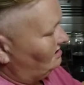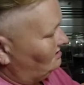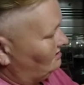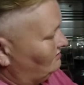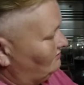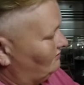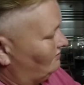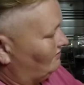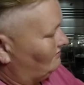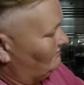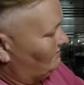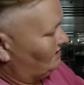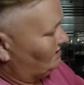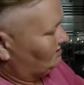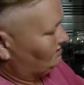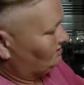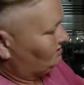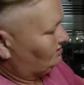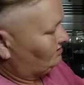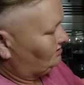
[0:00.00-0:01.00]
You want to make
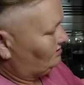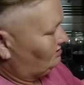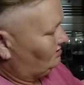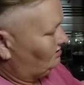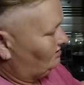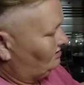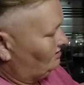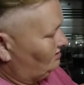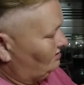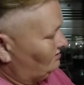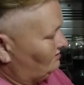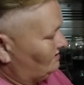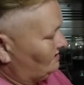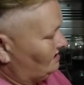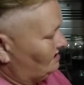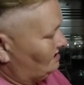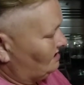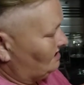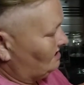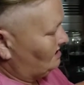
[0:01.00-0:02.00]
sure you
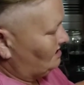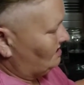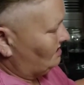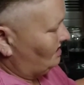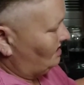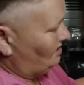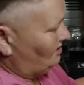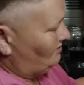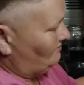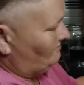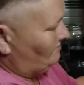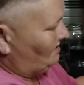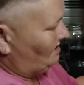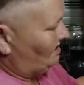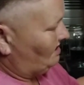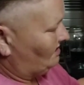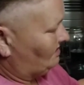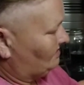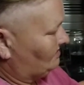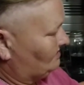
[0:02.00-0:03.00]
get any air
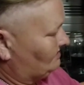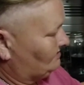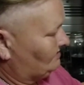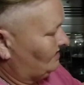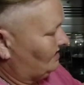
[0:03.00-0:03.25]
pockets